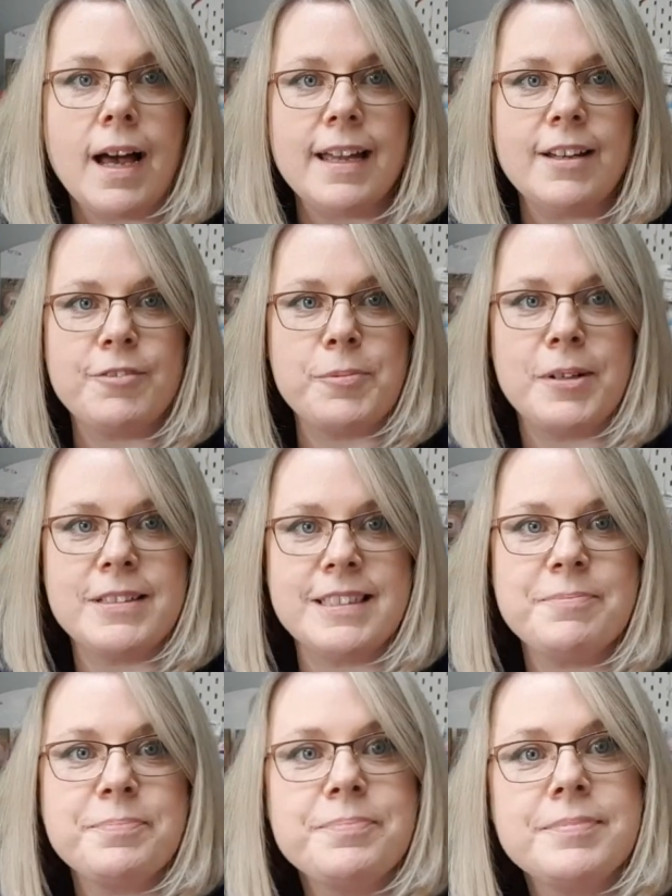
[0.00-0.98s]
Hi
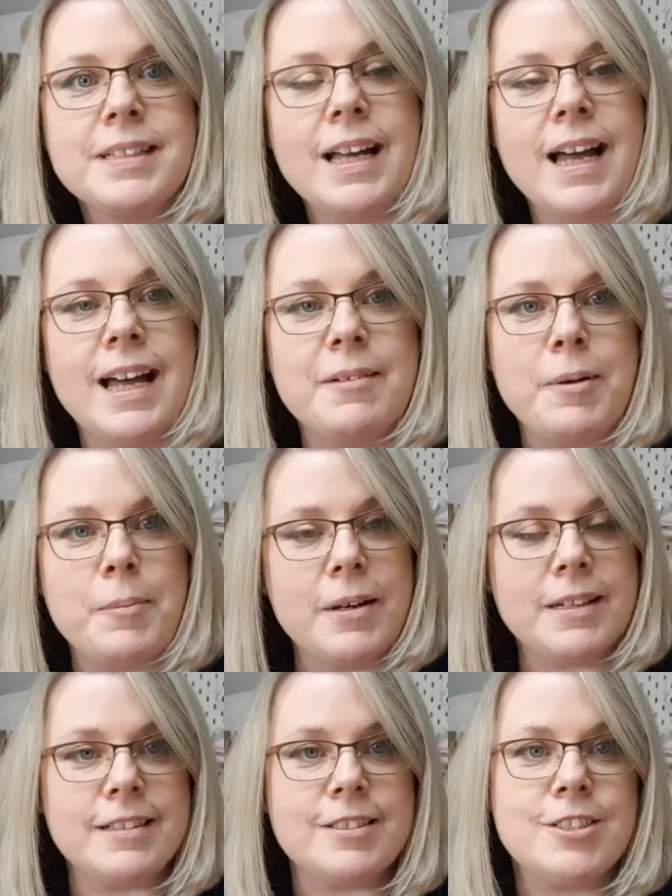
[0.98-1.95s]
everybody, I'm
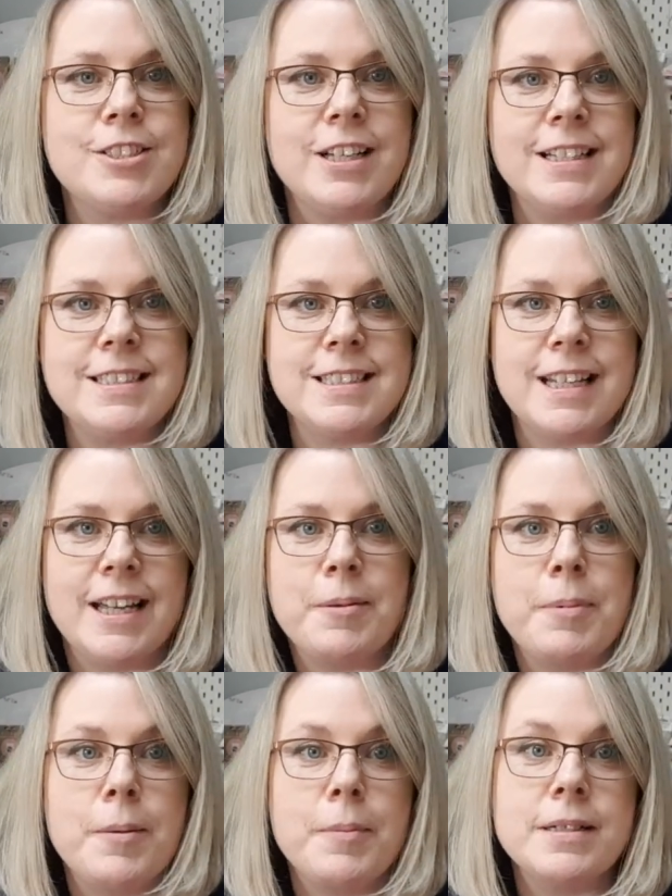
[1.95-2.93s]
on here to chat today
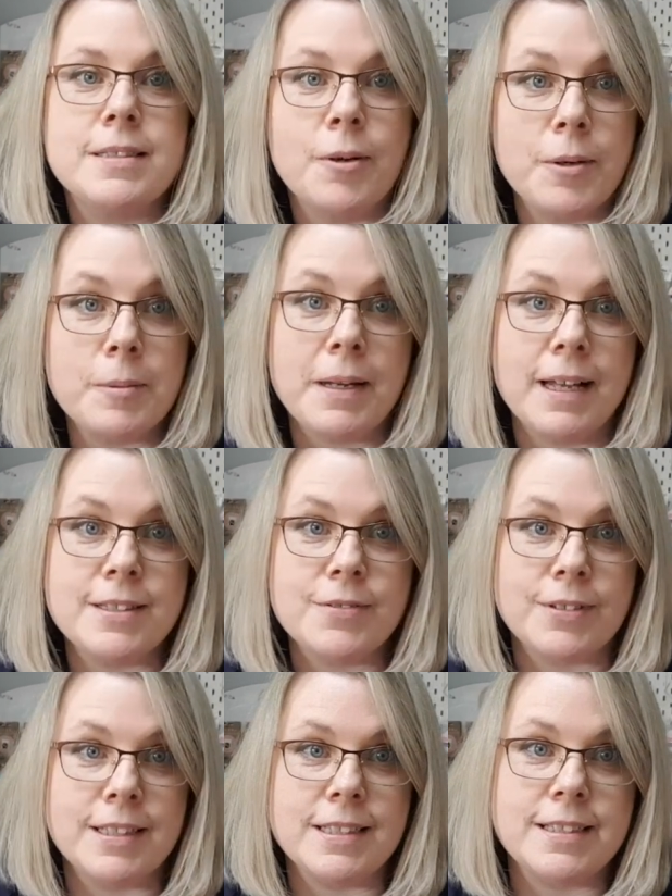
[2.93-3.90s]
about my sewing plans
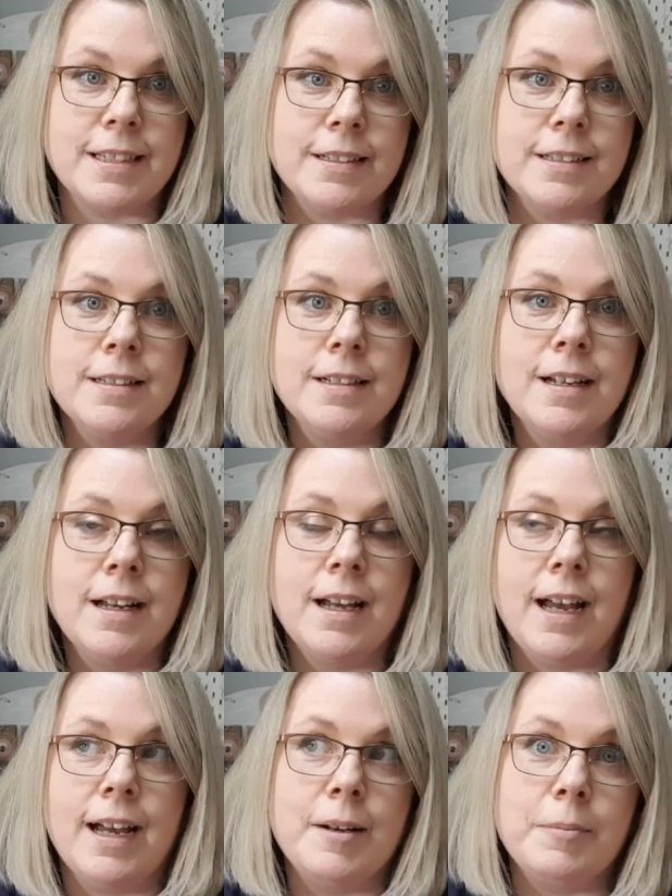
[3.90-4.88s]
for this year.
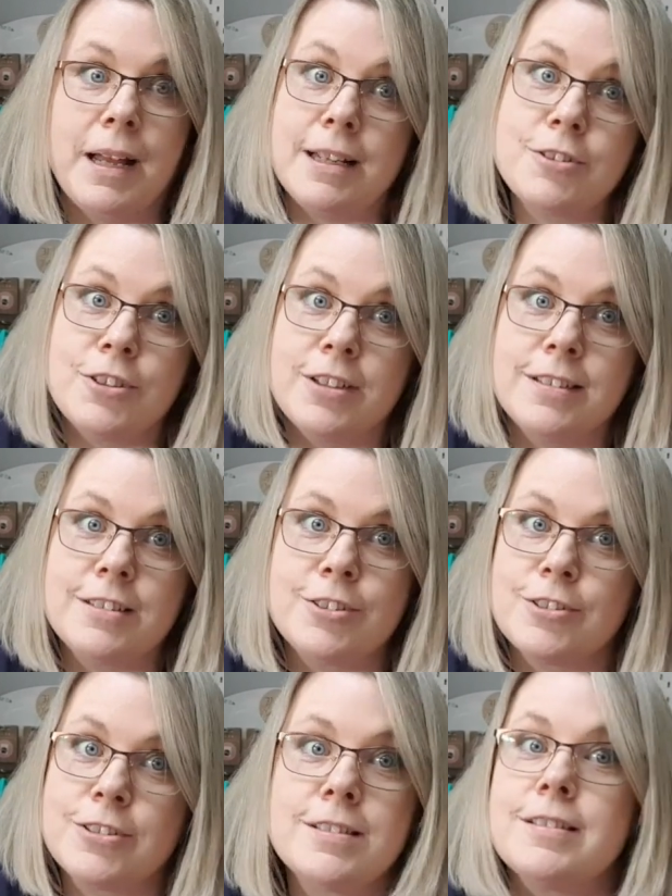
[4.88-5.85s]
Last year
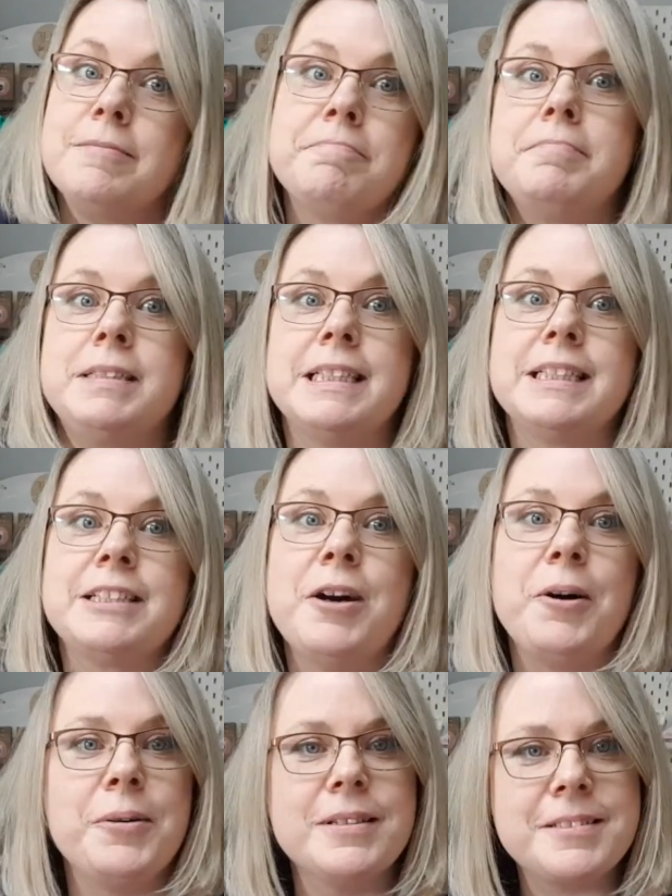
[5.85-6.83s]
just didn't
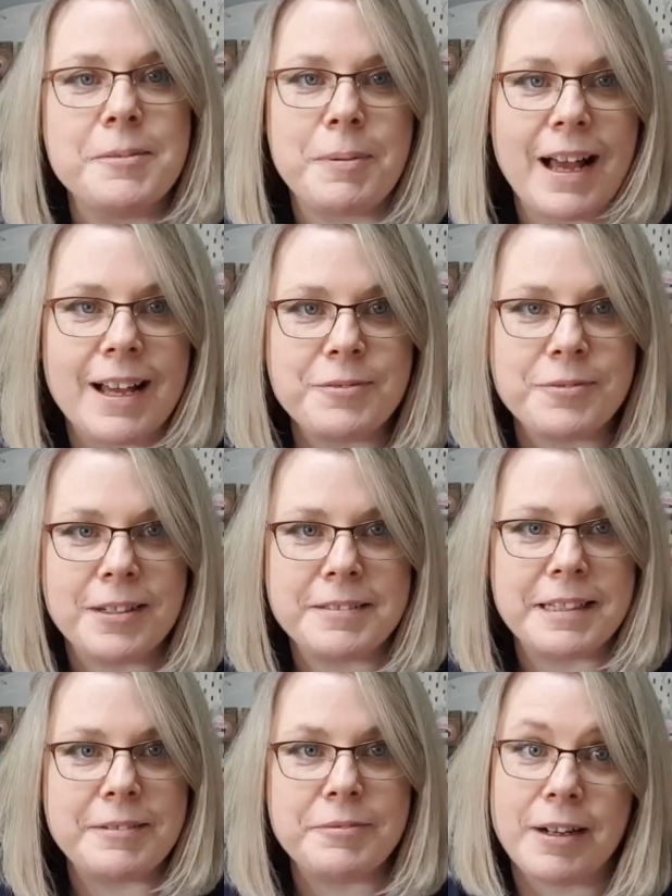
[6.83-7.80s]
go as to plan, I
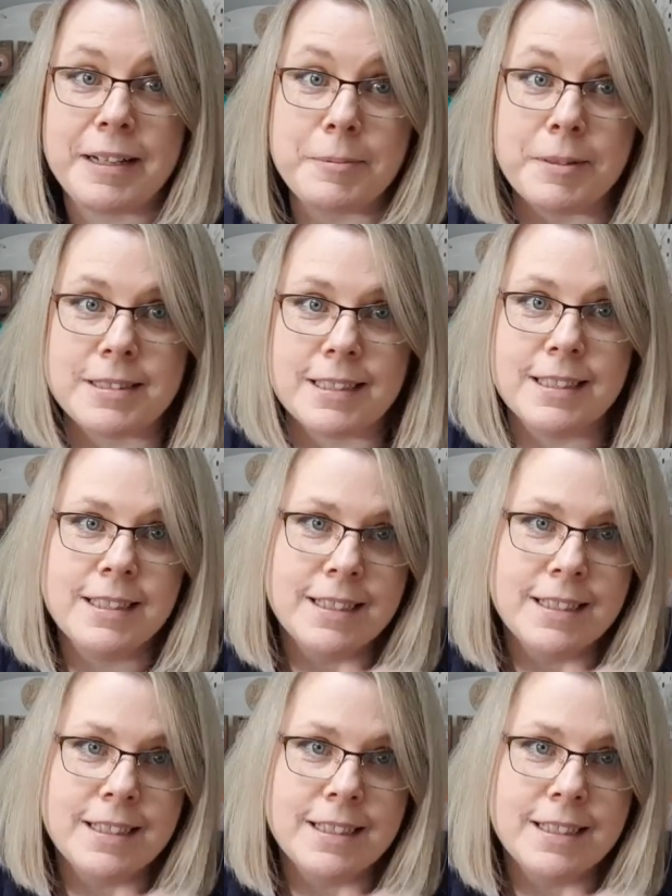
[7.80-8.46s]
think, for anybody.